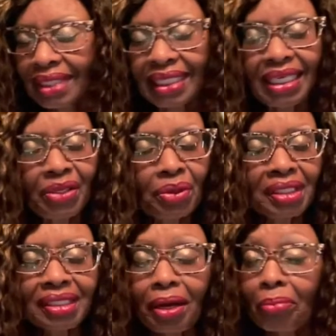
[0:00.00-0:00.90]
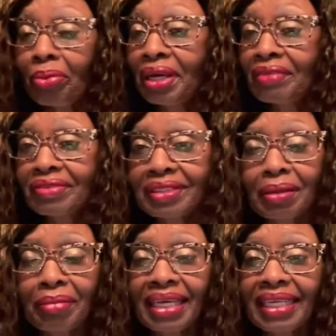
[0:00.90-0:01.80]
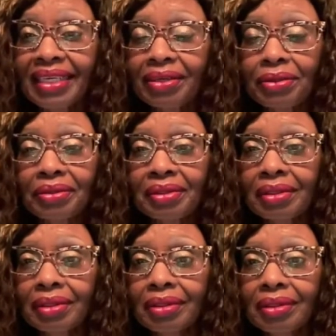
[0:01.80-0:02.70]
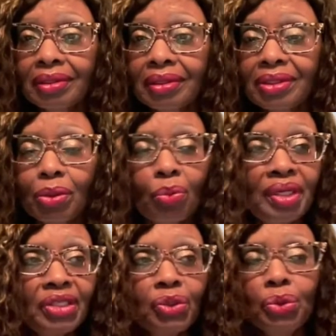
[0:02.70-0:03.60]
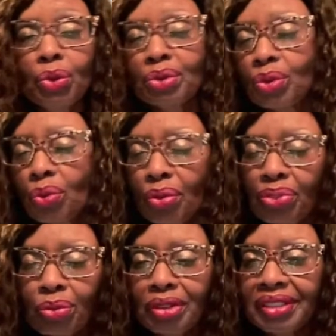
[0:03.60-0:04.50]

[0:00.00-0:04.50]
And then you can start praying for somebody else. Someone that is going through a